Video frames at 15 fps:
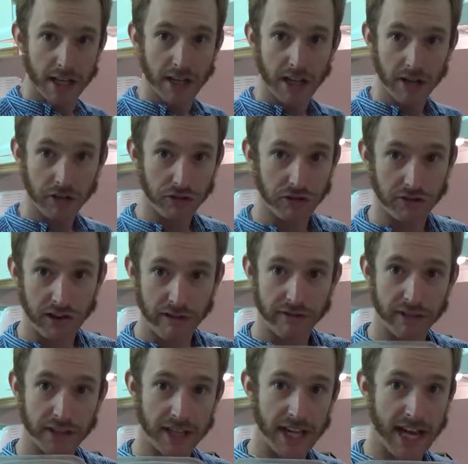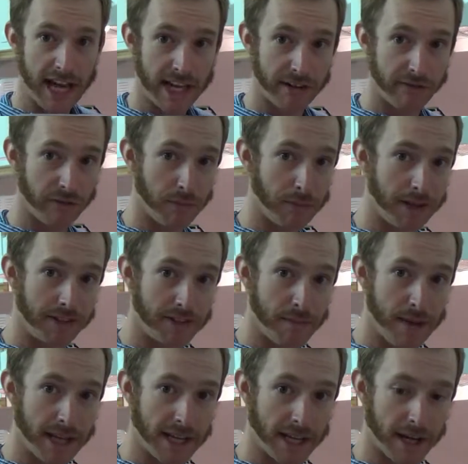other stuff that they had for pizza
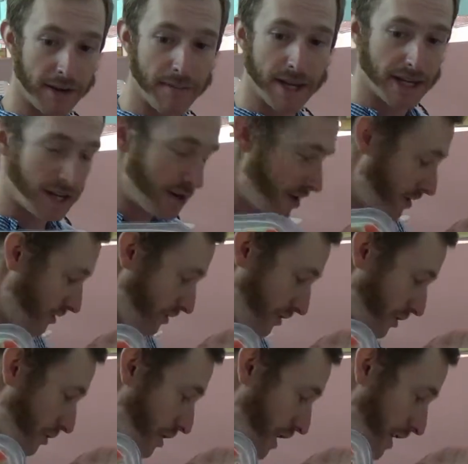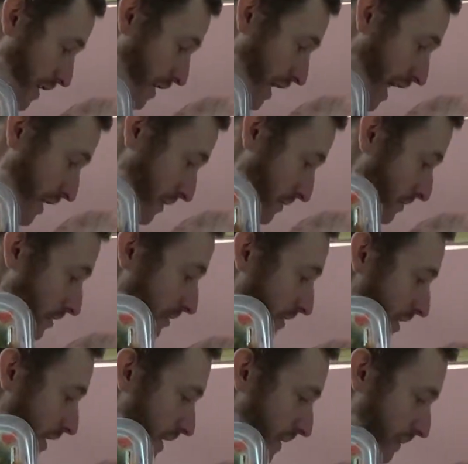making items.
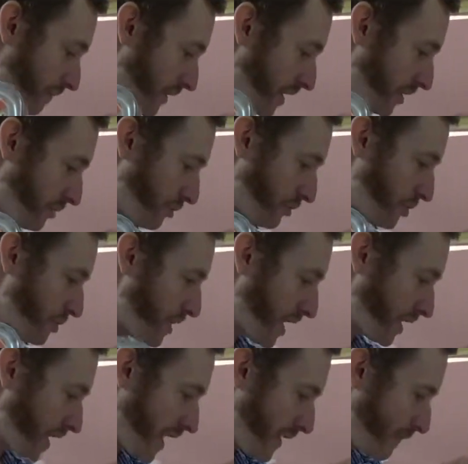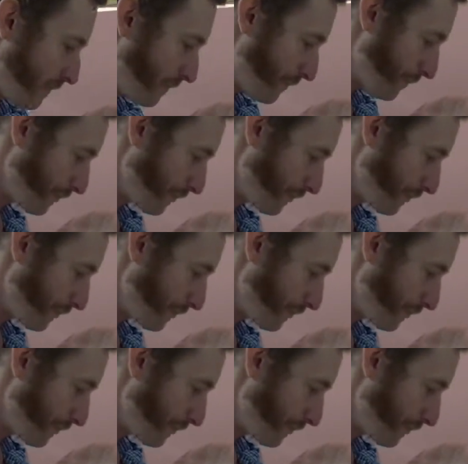And this was $2.99.